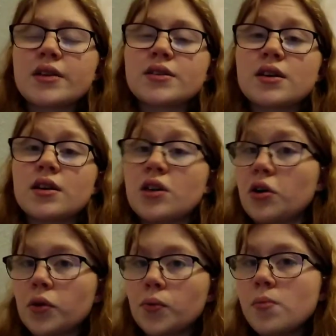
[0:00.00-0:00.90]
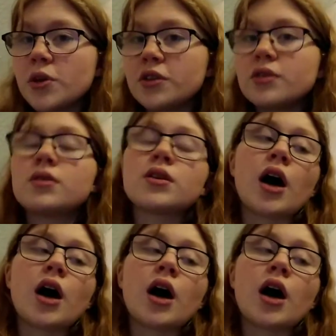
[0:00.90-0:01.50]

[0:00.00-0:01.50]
as a younger woman.